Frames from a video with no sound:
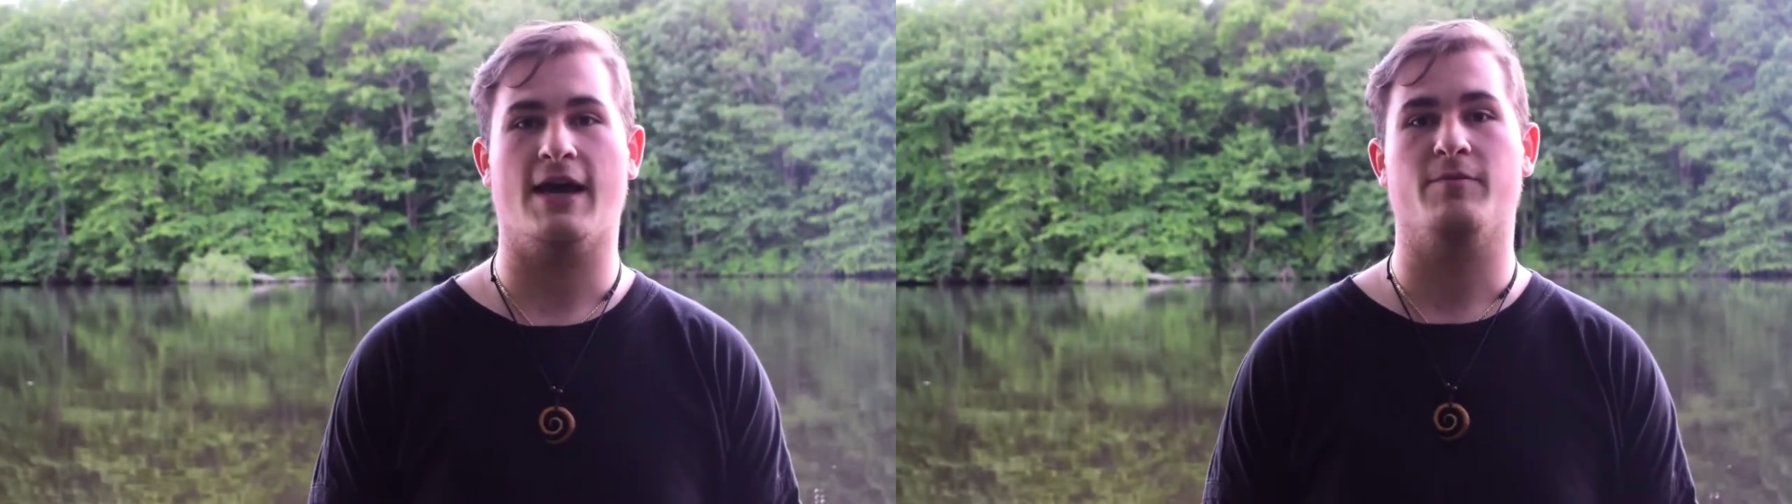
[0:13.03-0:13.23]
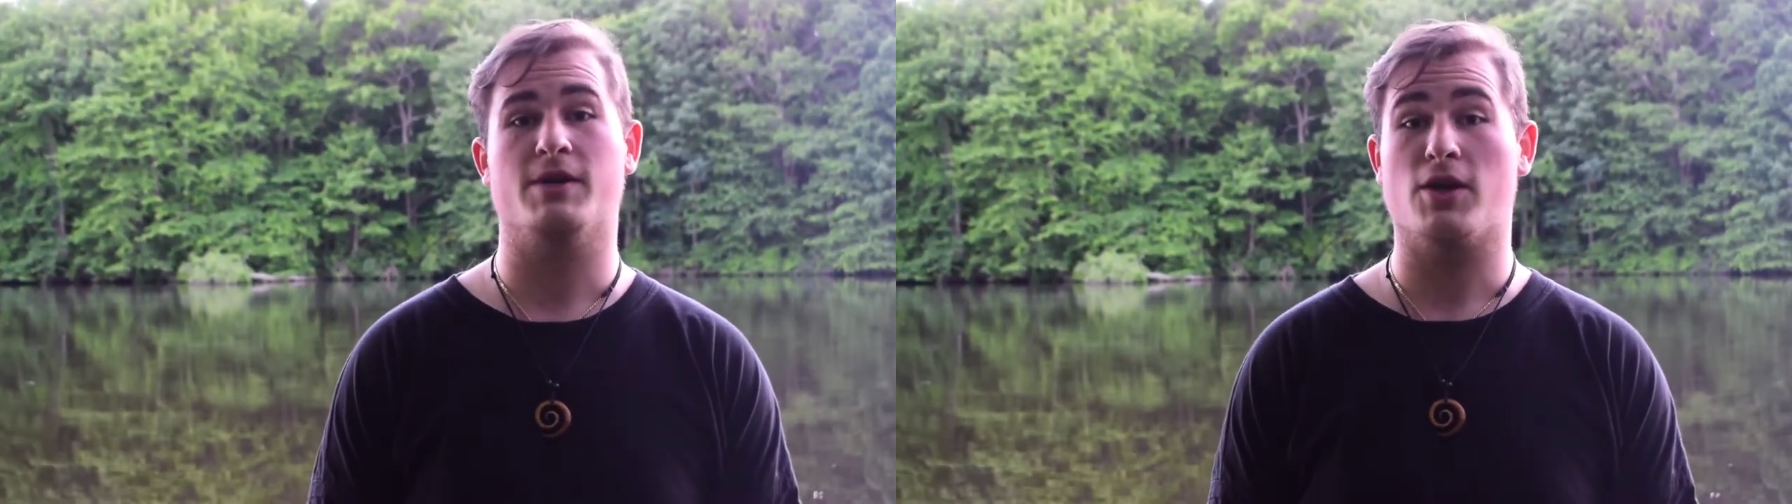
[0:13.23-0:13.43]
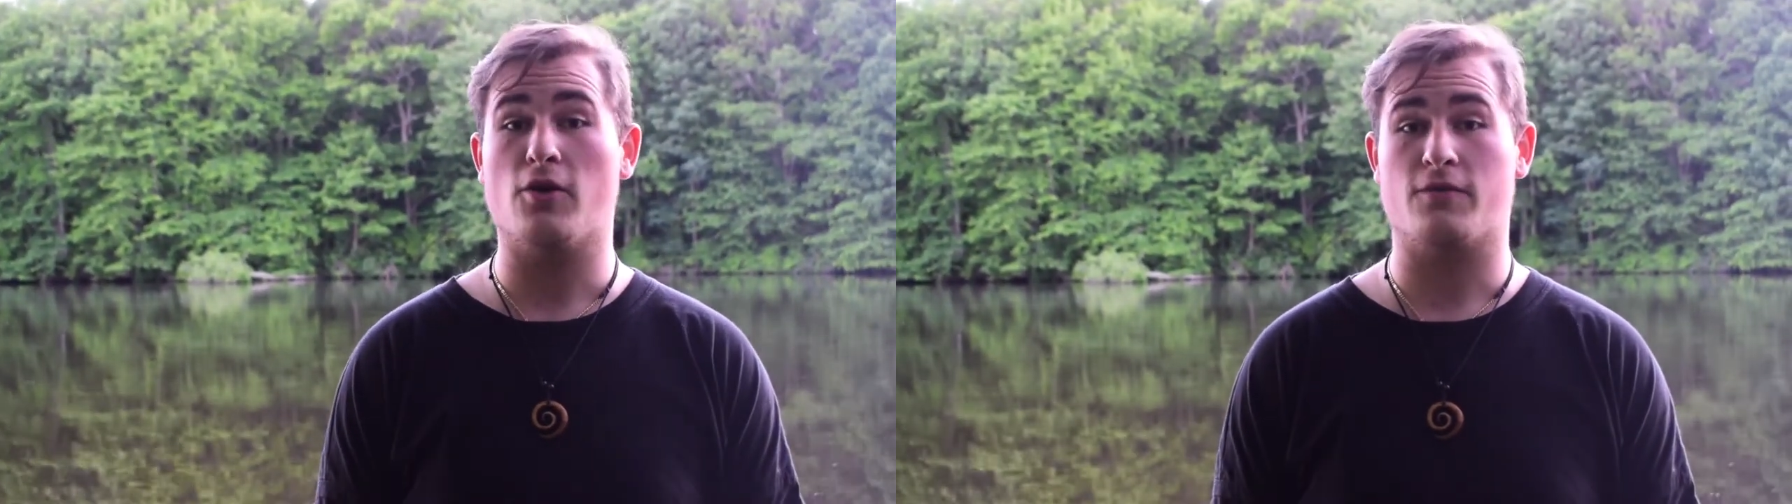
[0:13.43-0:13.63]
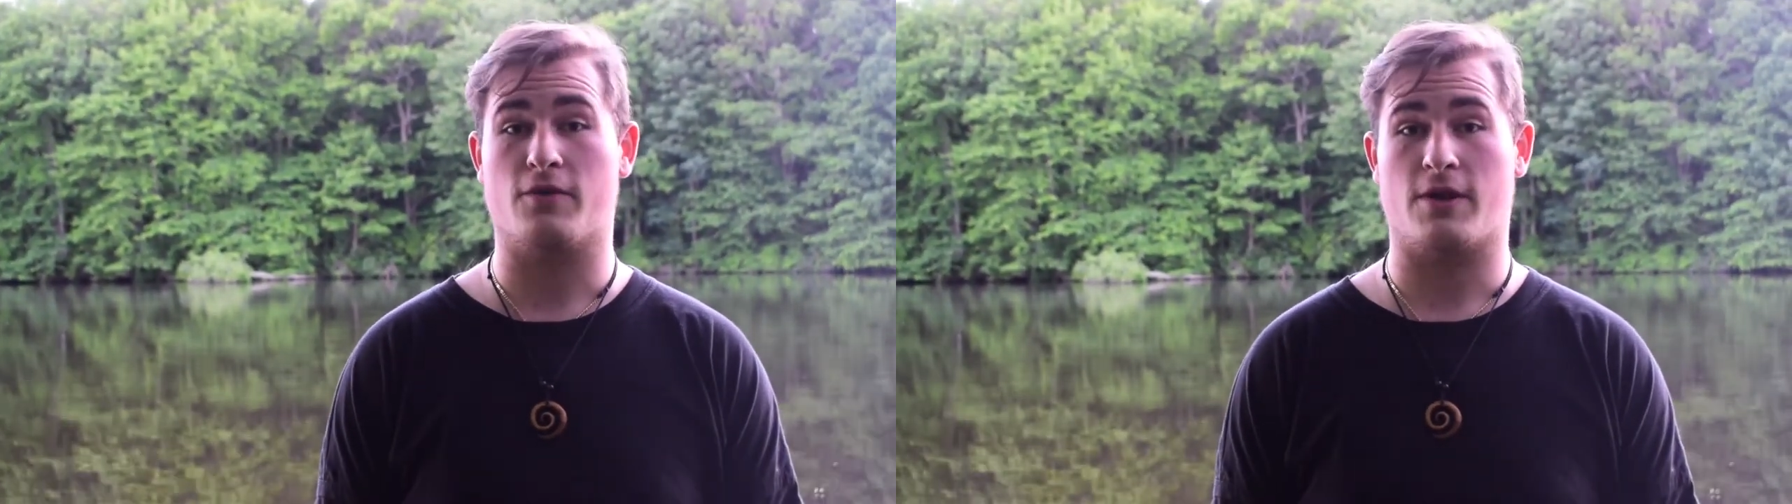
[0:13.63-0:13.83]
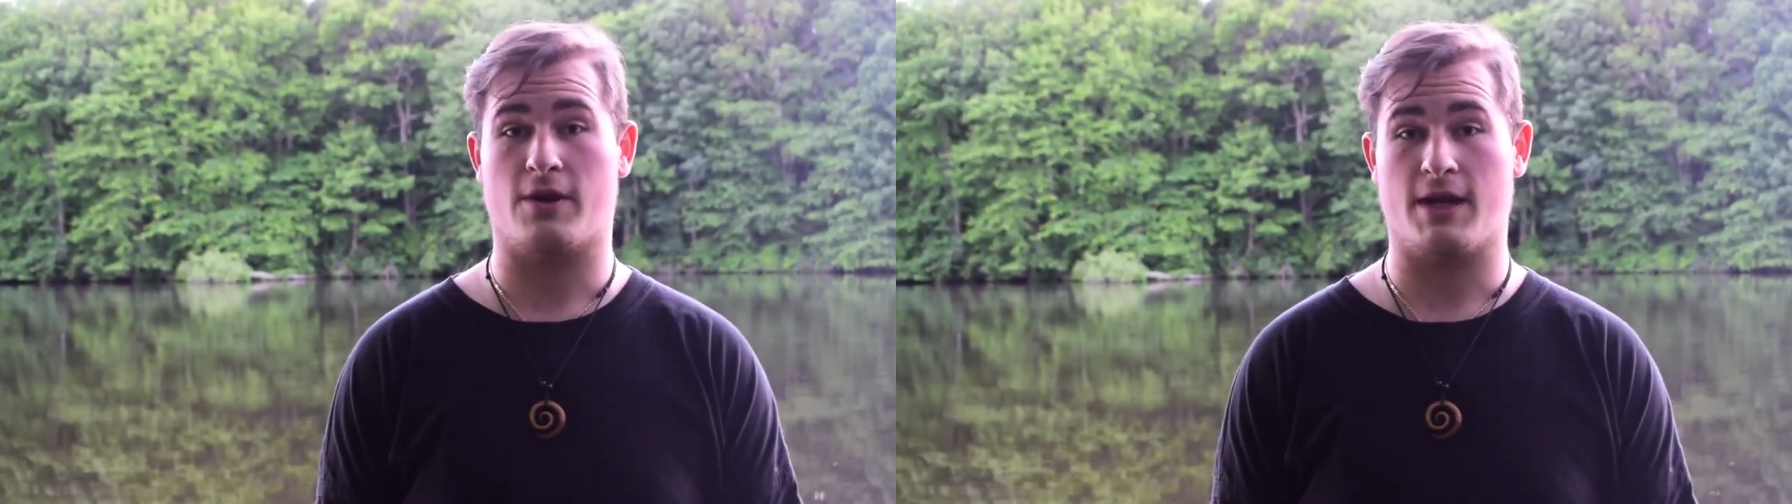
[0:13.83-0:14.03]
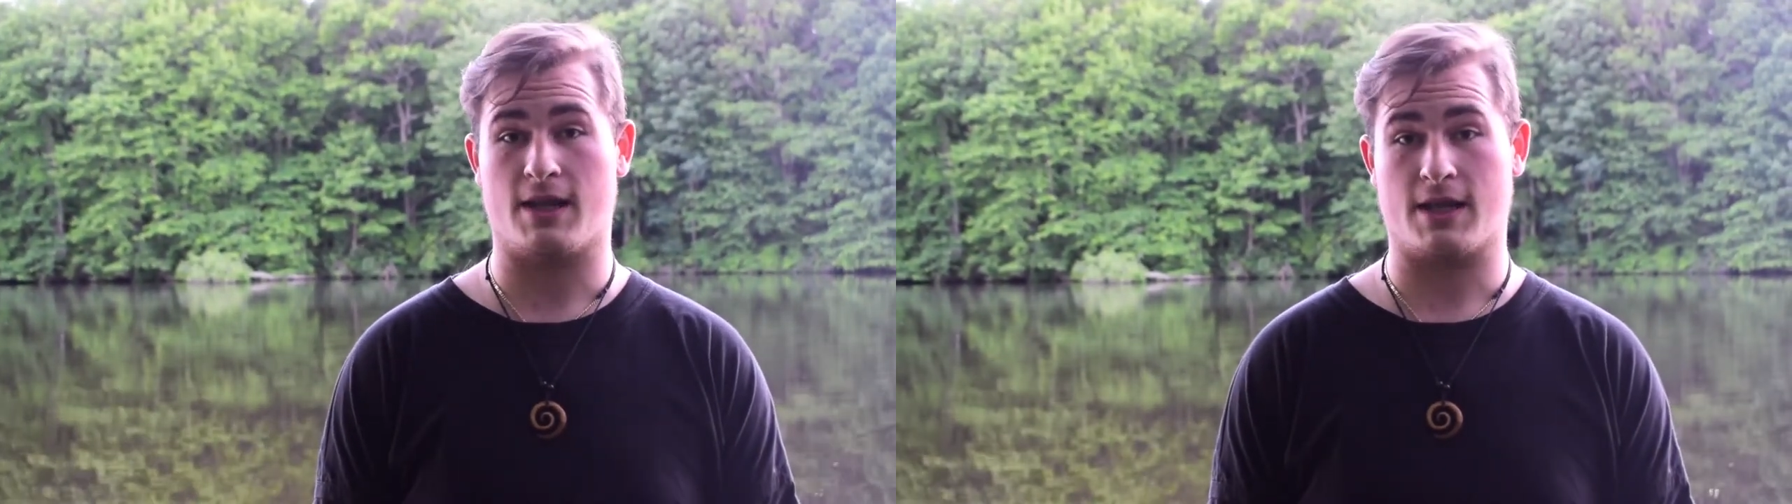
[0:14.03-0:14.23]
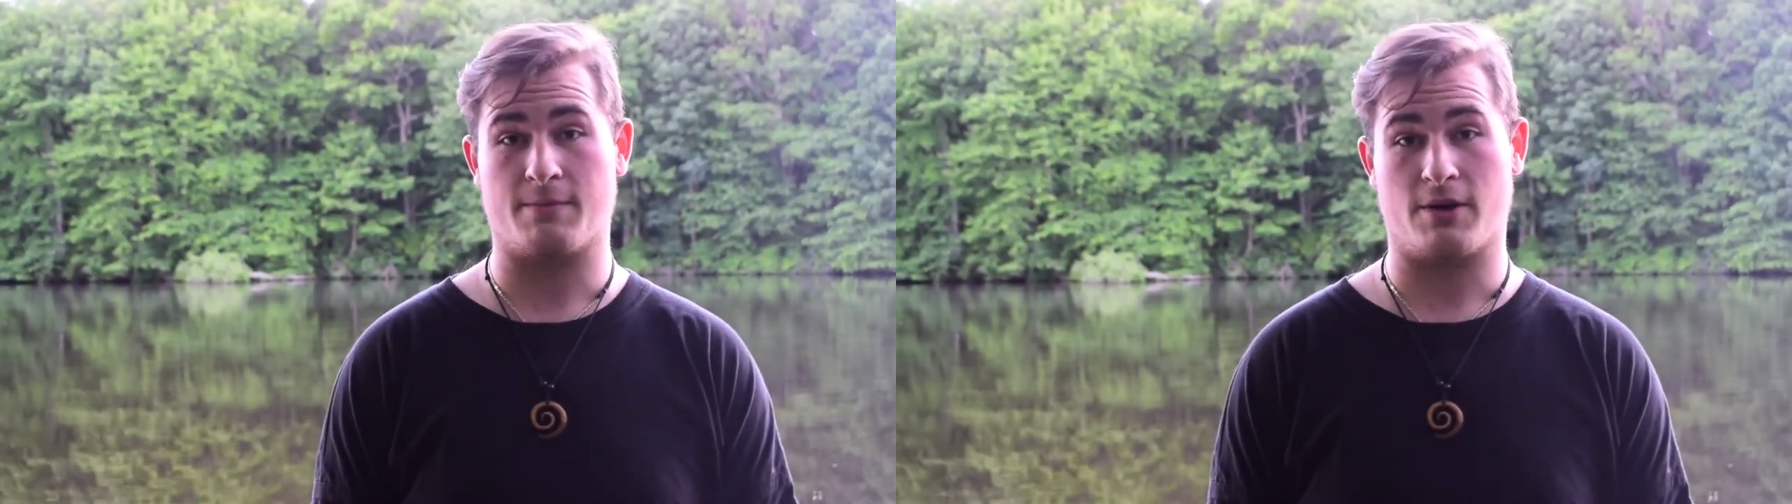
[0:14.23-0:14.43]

have been known for their healing